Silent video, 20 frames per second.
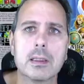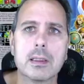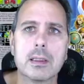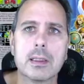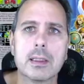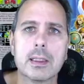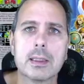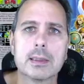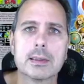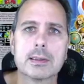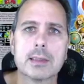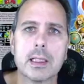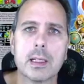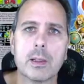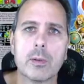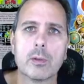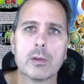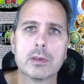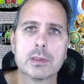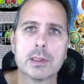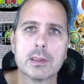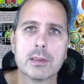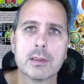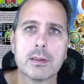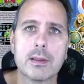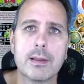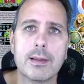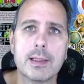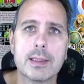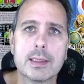Yes, I will sell
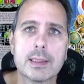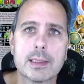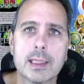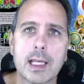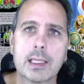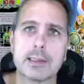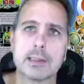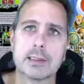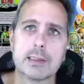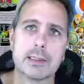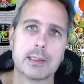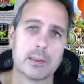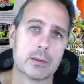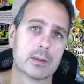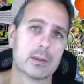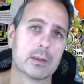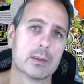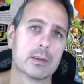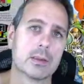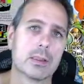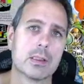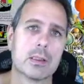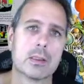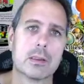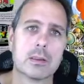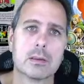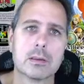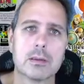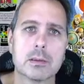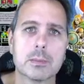this antidote.
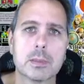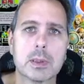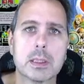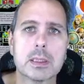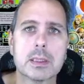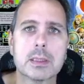Herb.